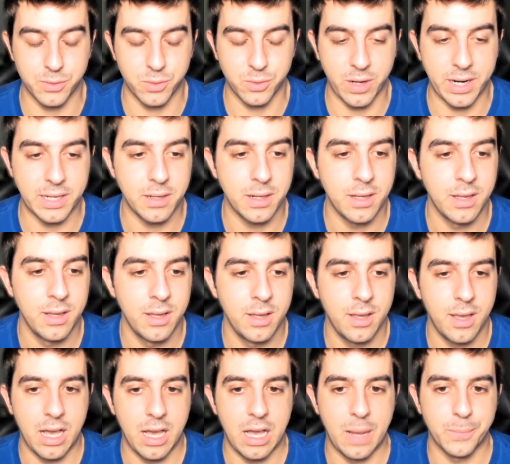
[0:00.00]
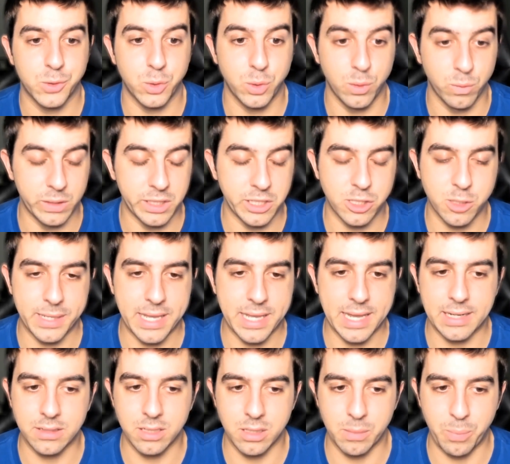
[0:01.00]
right? So you really should be
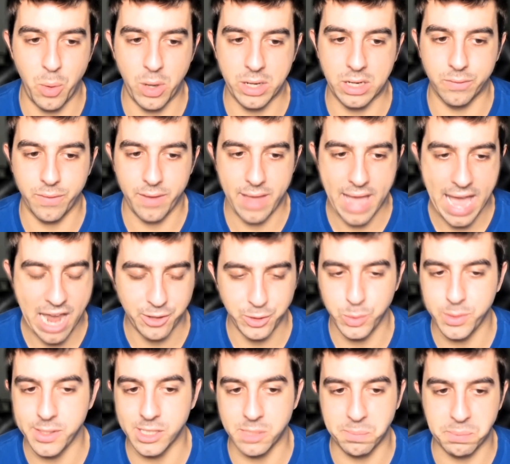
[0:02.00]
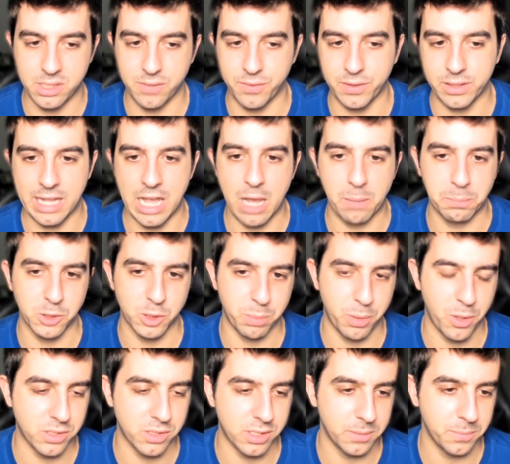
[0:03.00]
getting to the point of how you can specifically help this
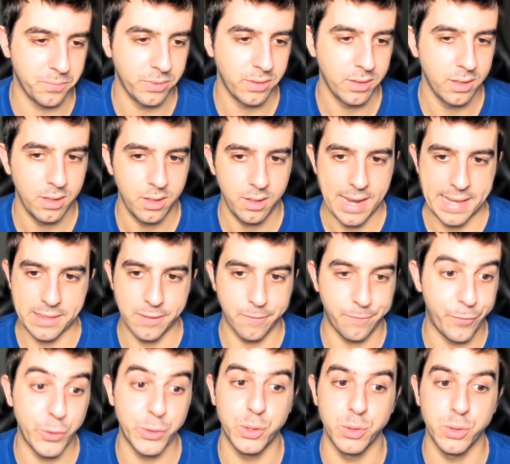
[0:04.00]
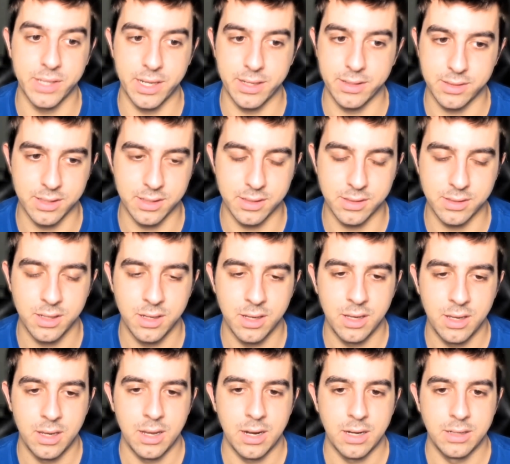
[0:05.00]
person in the first 2 sentences.
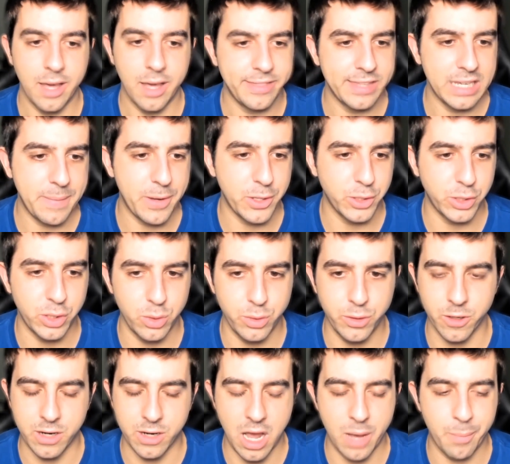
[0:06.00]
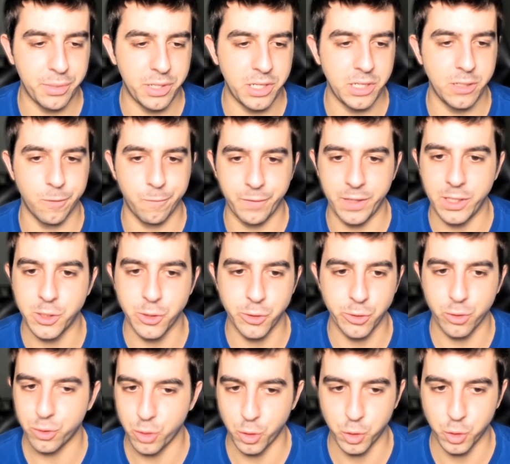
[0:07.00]
Nothing about you, your company, your features,
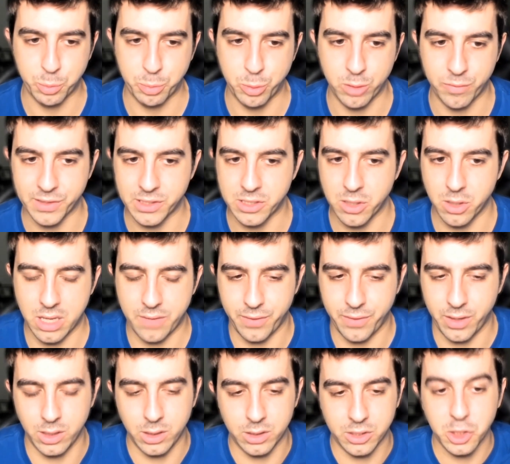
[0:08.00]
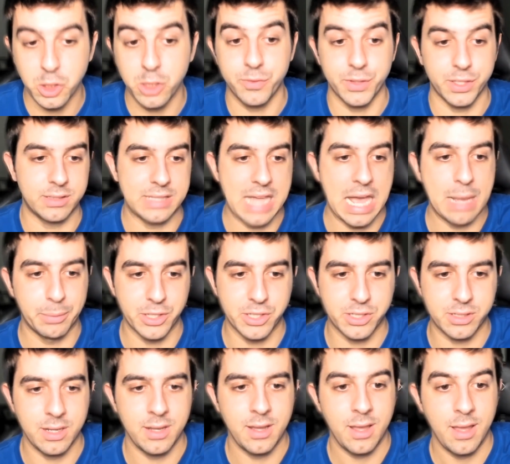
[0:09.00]
your social proof until you've
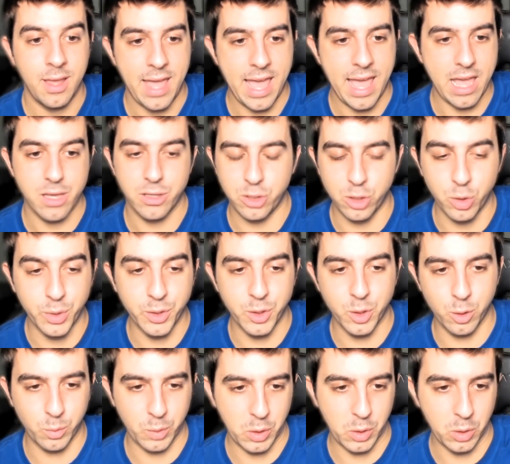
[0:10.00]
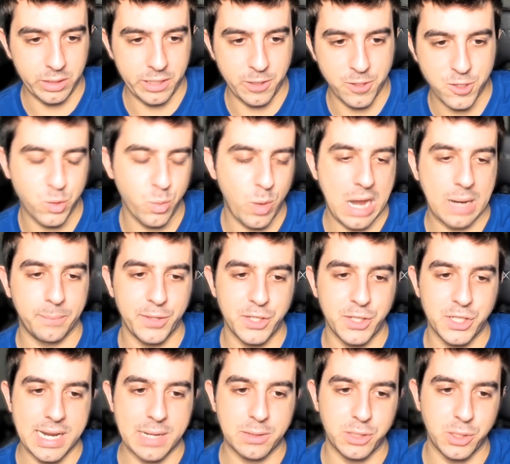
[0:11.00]
established, hey, you and your role, here's why I'm
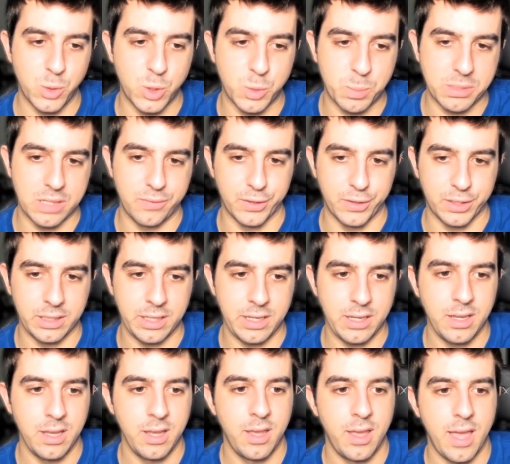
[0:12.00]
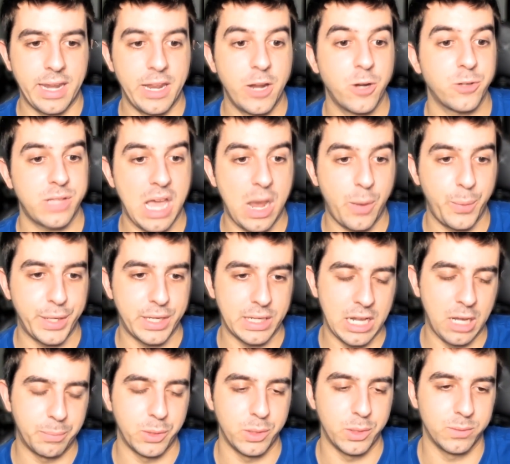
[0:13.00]
reaching out to you specifically, and here's how we can
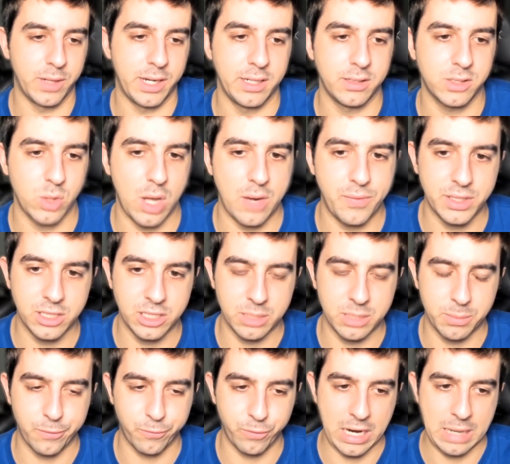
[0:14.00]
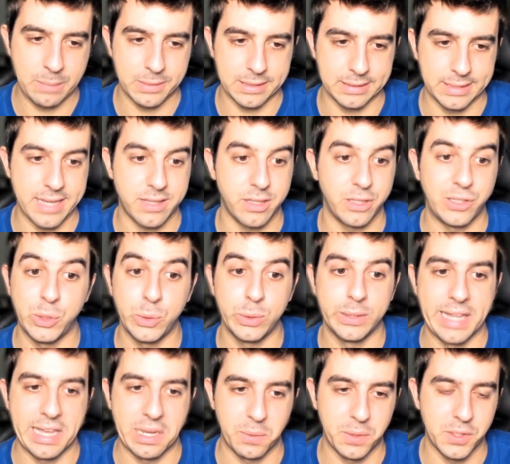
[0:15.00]
help you, right? So everything should be framed in like the you
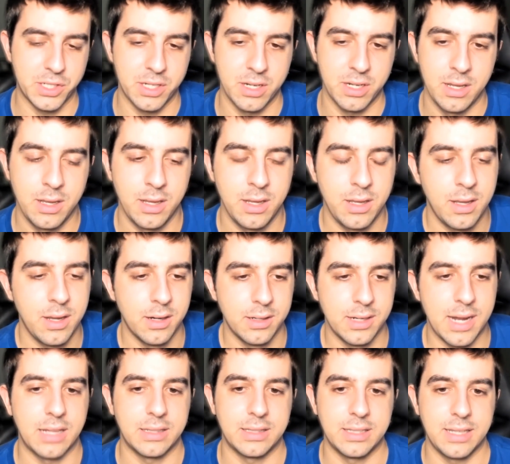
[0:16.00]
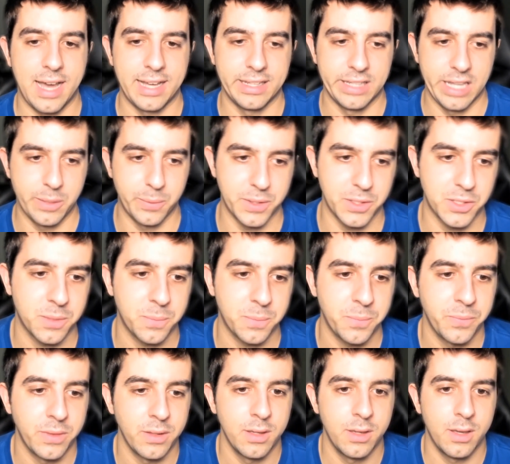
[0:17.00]
language, not the I language.
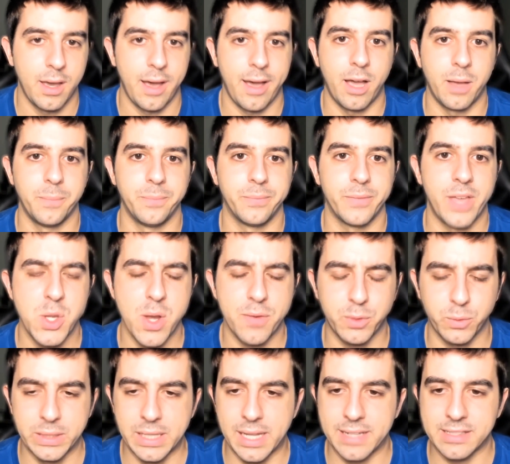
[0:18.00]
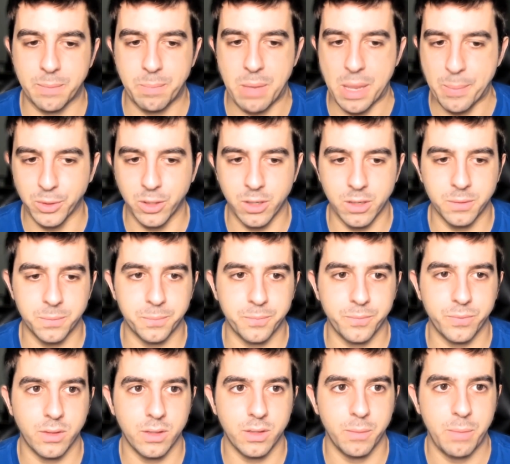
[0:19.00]
And you have to realize like people
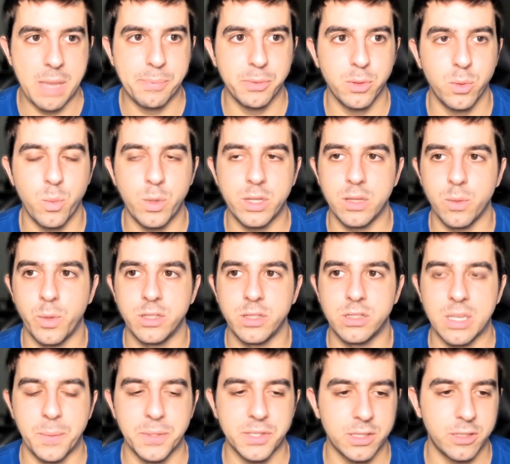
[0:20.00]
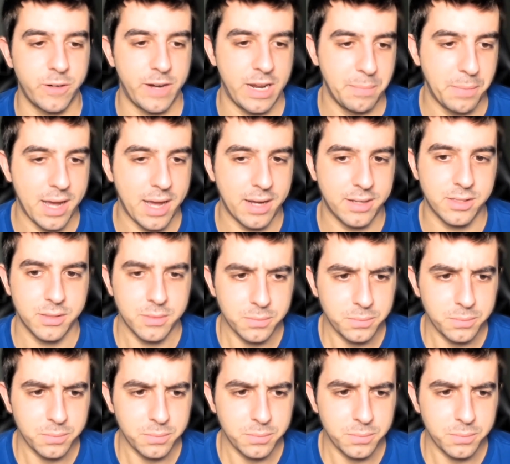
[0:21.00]
when someone's in their inbox,